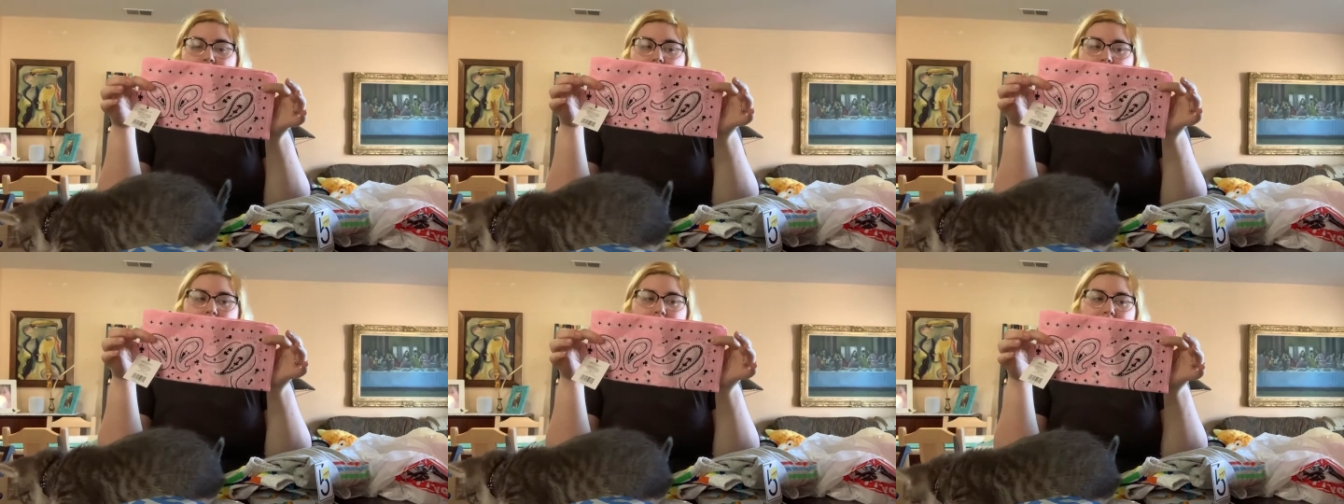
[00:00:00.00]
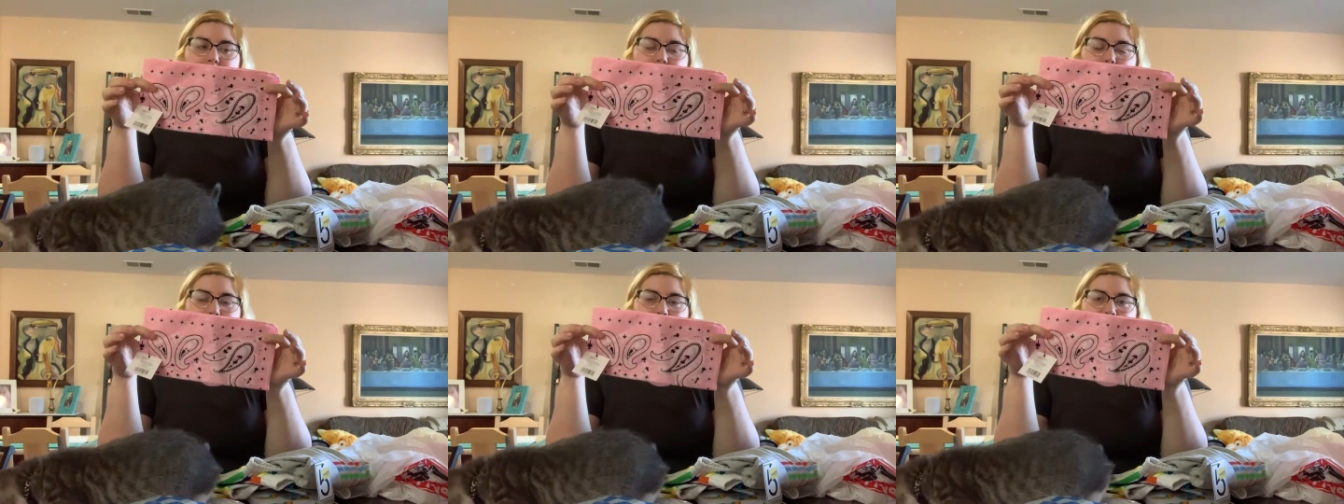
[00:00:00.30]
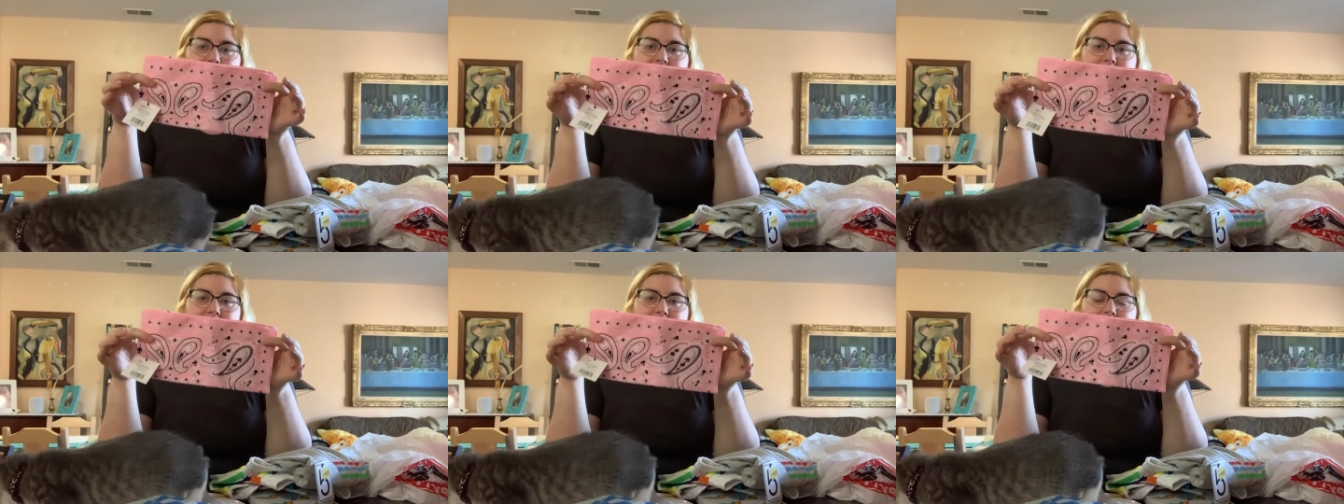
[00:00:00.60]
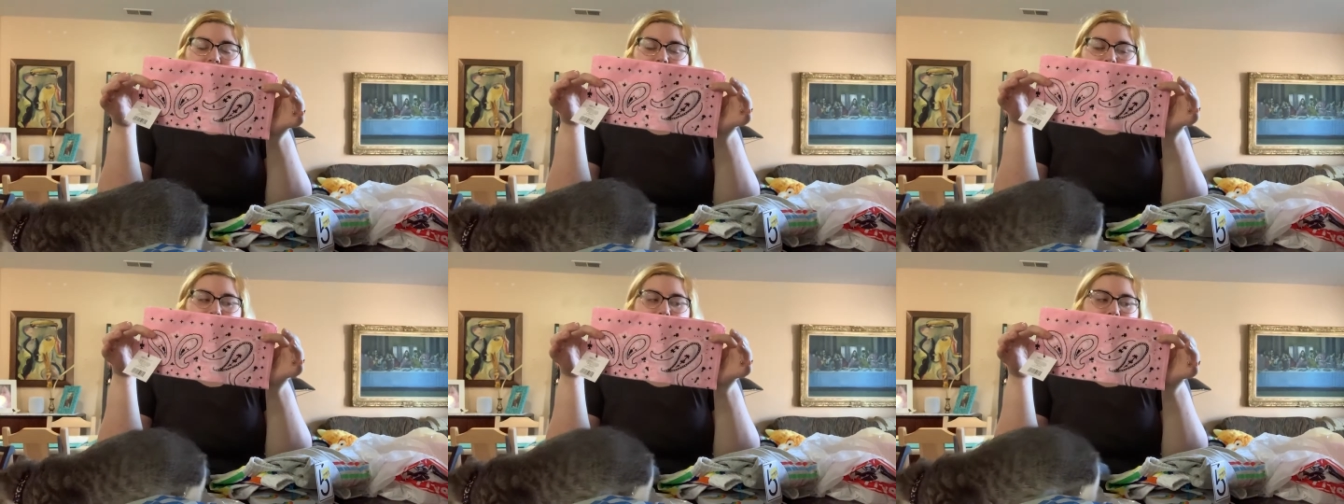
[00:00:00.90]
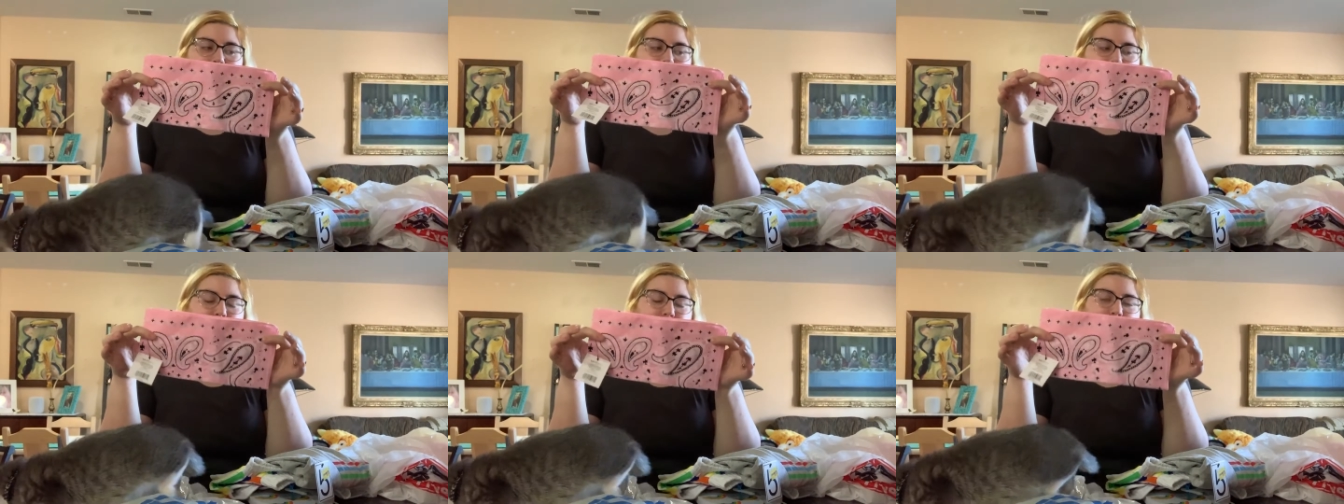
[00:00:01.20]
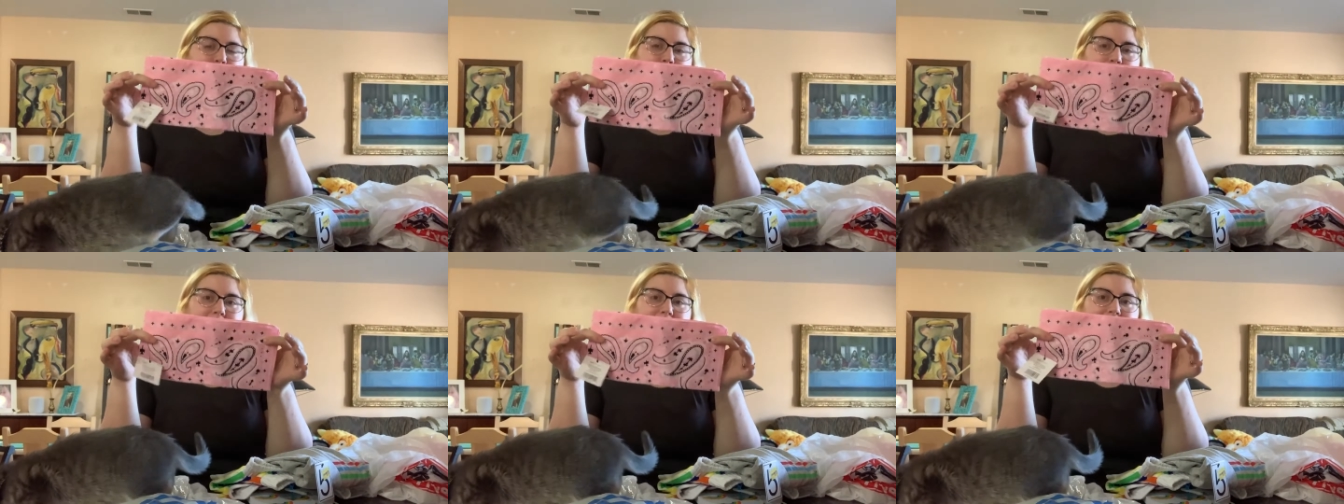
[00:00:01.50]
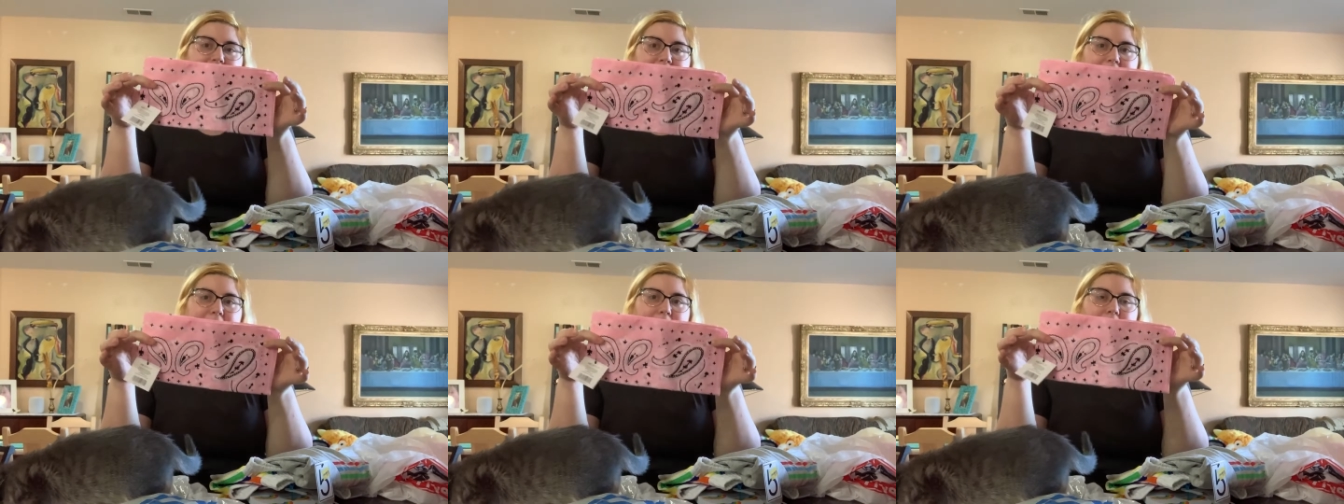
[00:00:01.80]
um, because I do plan